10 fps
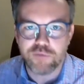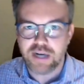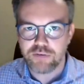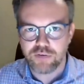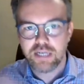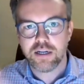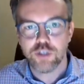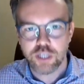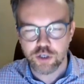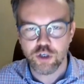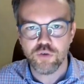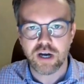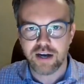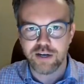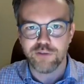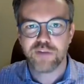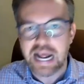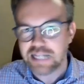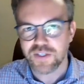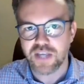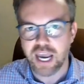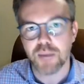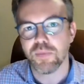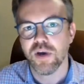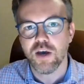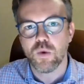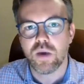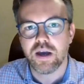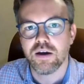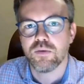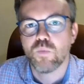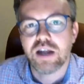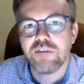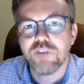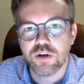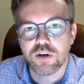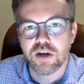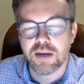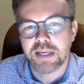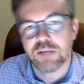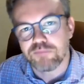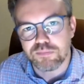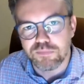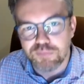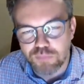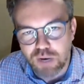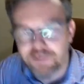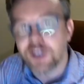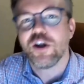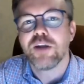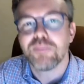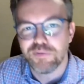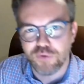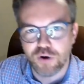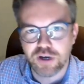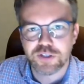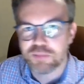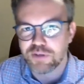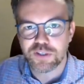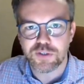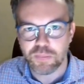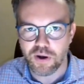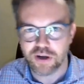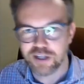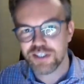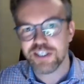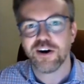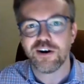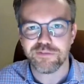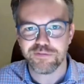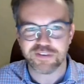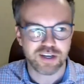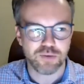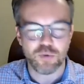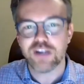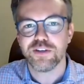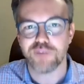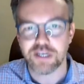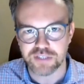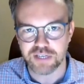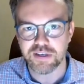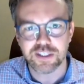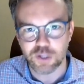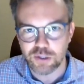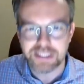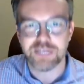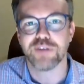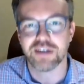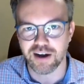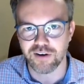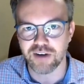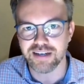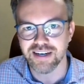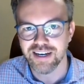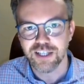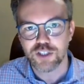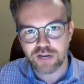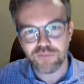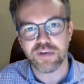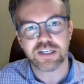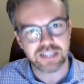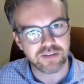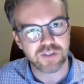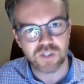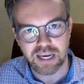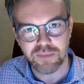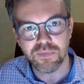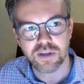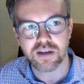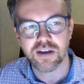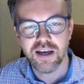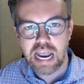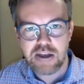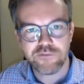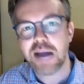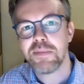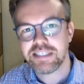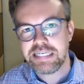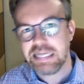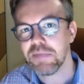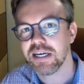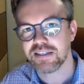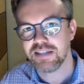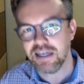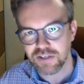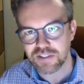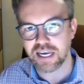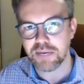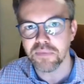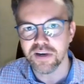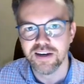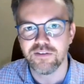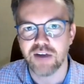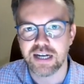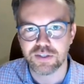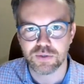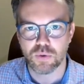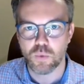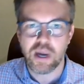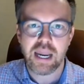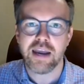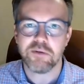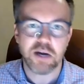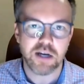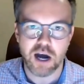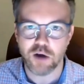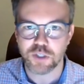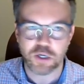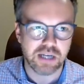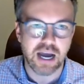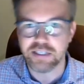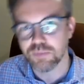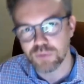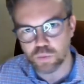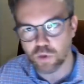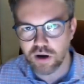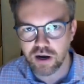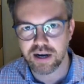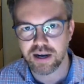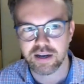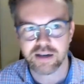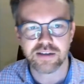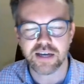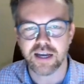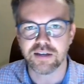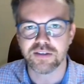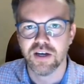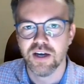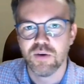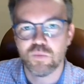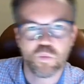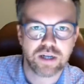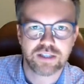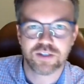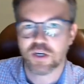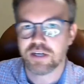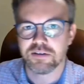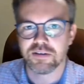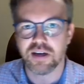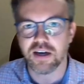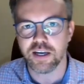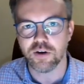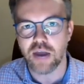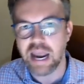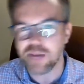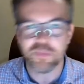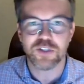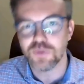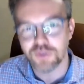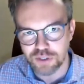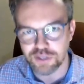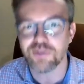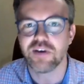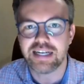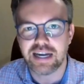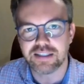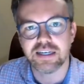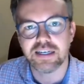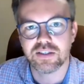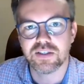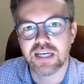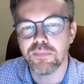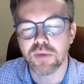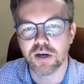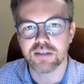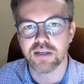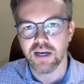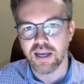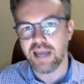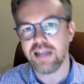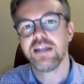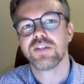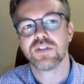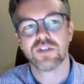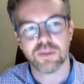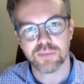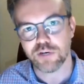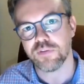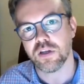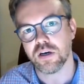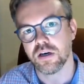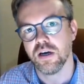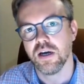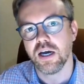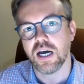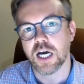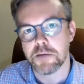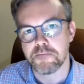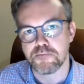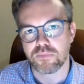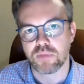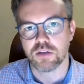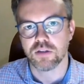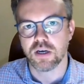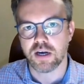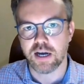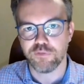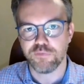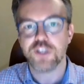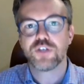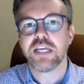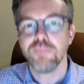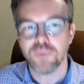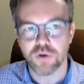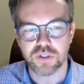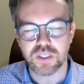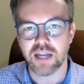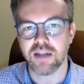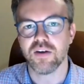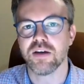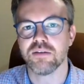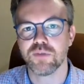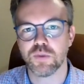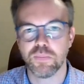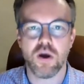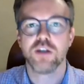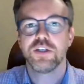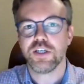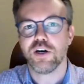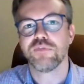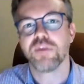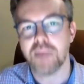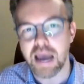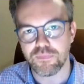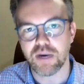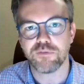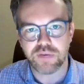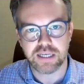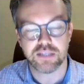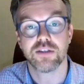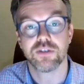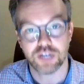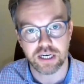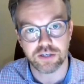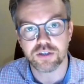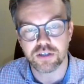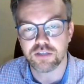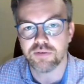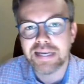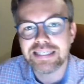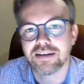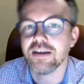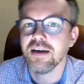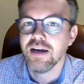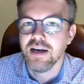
right? Really a, a new kind of landscape where whatever you, le- I mean, whatever you learned before in terms of the topology of the world you find yourself in, it's going to be different now, right? Certain things stay the same. The environment dynamics stay the same, right? So the way uh, how certain items work and and what certain uh, you know enemies do to you, right? That stays the same, but at least in terms of the um, the kind of visual inputs and the topology of the map, right, things change uh, dramatically.